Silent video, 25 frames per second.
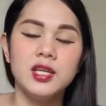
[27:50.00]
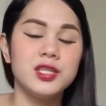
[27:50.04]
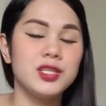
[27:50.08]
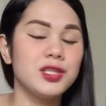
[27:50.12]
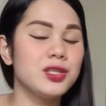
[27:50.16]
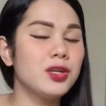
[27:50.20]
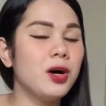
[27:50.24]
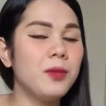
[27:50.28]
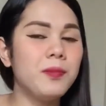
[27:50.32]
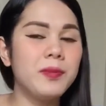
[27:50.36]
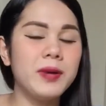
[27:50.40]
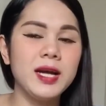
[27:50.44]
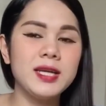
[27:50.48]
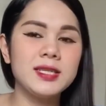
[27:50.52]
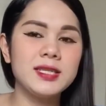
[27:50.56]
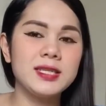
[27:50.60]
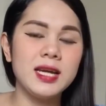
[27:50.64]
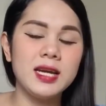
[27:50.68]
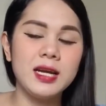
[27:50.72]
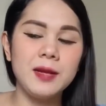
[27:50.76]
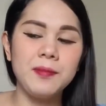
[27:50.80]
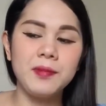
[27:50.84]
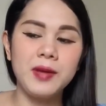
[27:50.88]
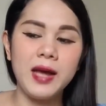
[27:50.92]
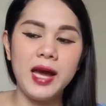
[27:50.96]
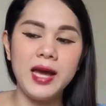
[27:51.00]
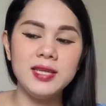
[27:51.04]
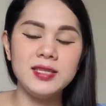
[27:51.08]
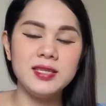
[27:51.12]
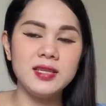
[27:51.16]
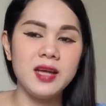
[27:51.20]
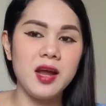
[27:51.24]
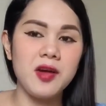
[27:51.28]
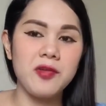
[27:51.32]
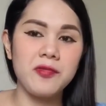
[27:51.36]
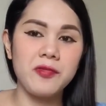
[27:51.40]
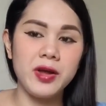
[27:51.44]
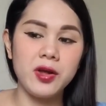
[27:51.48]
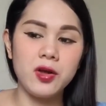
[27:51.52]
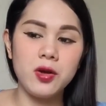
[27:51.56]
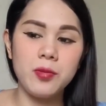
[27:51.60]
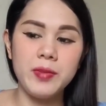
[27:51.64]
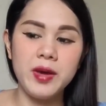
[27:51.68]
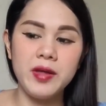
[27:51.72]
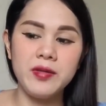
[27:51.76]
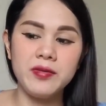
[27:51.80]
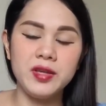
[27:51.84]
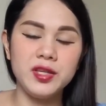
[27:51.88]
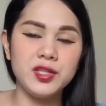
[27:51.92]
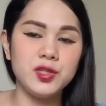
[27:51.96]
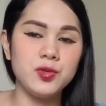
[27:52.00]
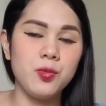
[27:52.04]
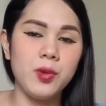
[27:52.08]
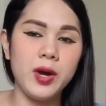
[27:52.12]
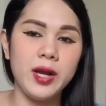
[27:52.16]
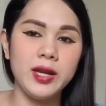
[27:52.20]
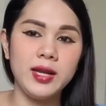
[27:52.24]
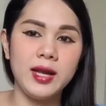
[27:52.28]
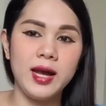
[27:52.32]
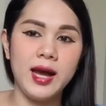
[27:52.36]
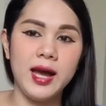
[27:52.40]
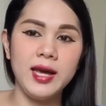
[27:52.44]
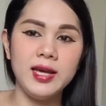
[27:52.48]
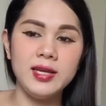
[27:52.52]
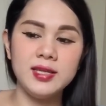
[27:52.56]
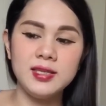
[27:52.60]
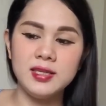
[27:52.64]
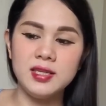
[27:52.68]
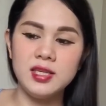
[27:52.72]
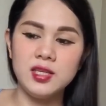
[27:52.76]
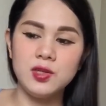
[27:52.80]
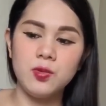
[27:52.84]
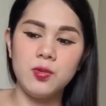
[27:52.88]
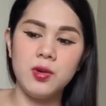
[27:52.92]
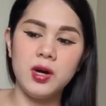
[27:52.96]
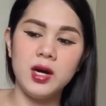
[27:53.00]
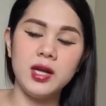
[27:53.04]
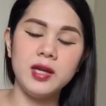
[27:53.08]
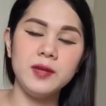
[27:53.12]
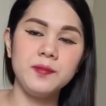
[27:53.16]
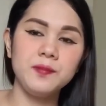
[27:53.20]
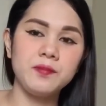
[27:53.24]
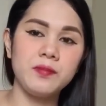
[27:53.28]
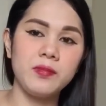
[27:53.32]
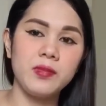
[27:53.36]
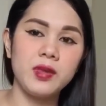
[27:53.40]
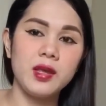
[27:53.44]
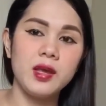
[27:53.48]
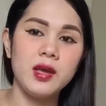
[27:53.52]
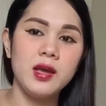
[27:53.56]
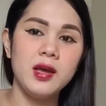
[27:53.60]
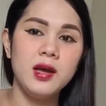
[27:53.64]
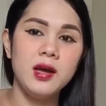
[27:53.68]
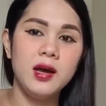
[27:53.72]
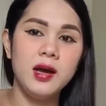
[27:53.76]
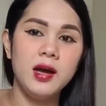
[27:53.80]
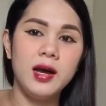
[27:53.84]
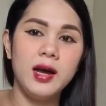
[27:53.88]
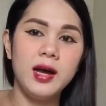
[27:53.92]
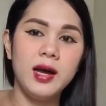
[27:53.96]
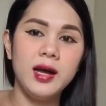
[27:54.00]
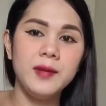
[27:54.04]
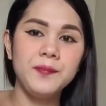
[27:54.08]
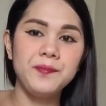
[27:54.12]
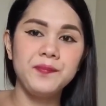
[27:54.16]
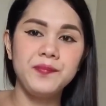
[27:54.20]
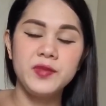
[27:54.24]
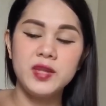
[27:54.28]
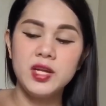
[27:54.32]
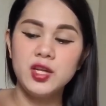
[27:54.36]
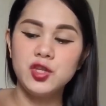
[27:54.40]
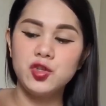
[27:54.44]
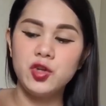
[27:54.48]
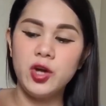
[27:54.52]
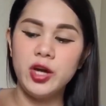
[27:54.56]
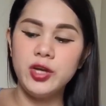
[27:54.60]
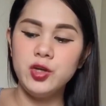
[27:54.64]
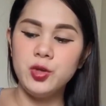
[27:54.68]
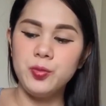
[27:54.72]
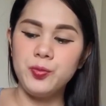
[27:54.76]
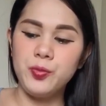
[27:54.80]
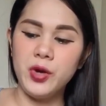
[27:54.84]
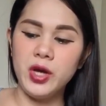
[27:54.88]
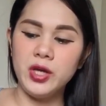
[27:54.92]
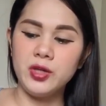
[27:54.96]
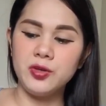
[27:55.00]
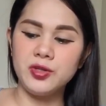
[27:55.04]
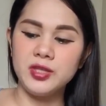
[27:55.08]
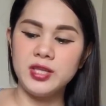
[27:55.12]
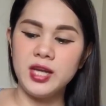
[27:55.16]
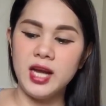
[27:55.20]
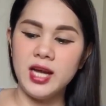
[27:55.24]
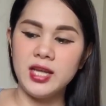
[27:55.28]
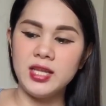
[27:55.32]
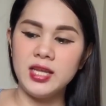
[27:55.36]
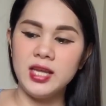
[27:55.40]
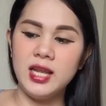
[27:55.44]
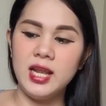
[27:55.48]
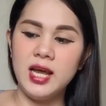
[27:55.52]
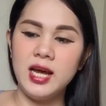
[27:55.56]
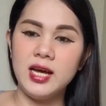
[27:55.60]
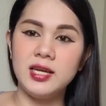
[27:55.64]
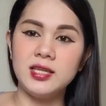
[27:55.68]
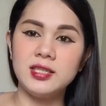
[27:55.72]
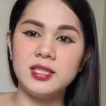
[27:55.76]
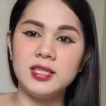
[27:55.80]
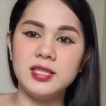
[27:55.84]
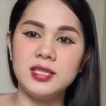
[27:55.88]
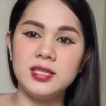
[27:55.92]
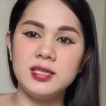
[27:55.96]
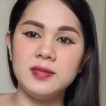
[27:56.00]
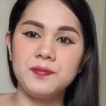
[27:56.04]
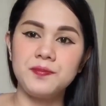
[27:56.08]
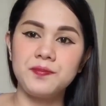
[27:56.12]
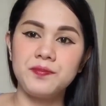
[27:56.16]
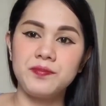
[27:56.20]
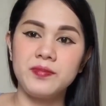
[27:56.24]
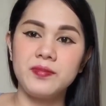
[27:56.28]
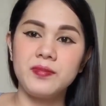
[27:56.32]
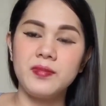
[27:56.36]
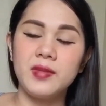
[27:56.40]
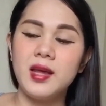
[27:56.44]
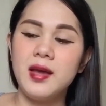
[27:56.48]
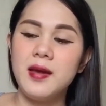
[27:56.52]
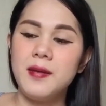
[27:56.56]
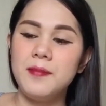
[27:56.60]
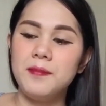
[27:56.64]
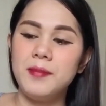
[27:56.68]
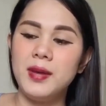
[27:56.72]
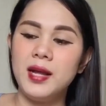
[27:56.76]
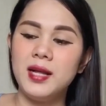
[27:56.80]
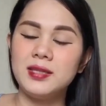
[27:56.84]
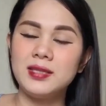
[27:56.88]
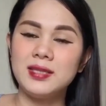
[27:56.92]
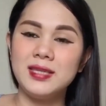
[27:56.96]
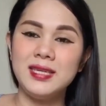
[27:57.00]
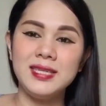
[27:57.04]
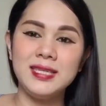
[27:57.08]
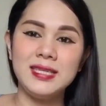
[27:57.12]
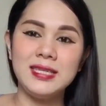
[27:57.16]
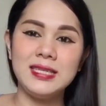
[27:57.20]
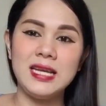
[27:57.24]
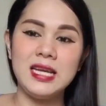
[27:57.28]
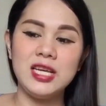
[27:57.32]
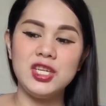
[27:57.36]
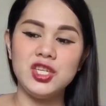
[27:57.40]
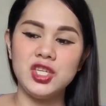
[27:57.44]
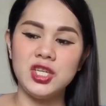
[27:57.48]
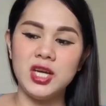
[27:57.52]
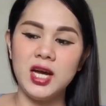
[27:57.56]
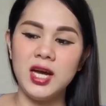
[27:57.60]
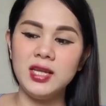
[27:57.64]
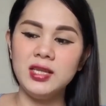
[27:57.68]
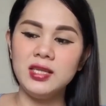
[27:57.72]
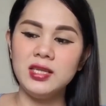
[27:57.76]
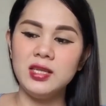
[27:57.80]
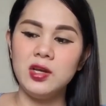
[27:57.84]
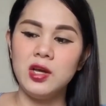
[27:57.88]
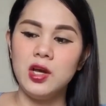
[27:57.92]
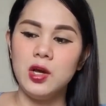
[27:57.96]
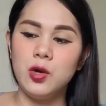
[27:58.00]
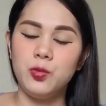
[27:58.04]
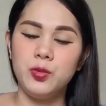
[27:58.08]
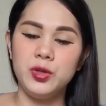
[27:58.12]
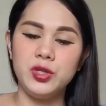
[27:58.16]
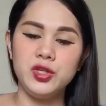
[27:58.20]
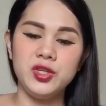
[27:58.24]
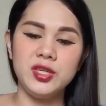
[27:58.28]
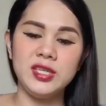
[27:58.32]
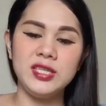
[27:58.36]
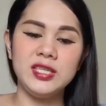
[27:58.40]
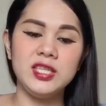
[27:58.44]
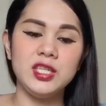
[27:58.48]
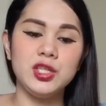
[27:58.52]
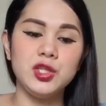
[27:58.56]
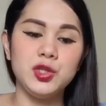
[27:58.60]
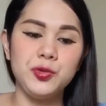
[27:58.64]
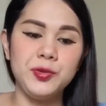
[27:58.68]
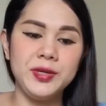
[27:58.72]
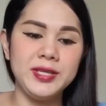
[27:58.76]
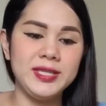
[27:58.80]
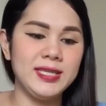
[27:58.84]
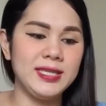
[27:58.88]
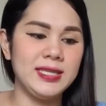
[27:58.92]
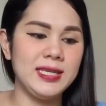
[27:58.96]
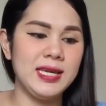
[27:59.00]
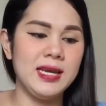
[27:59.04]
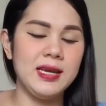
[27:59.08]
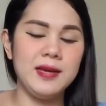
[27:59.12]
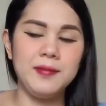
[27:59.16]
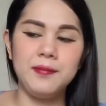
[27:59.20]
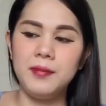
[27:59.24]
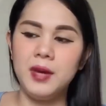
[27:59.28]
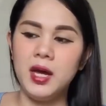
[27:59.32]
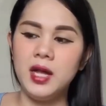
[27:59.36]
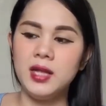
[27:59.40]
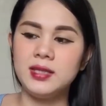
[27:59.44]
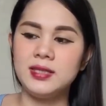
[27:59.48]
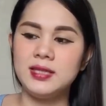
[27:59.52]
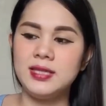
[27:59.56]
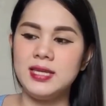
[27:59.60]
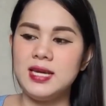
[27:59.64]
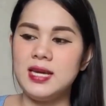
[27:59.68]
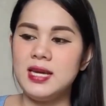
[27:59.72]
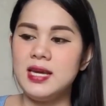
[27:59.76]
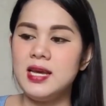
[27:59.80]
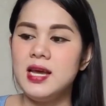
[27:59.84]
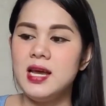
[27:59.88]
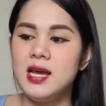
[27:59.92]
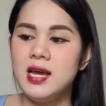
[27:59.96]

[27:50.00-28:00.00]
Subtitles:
Sobrang sarap, guys. I recommend this one, guys. This one. Ha? Try nyo po ito sa kanilang milktea station, which is the Twistea milktea.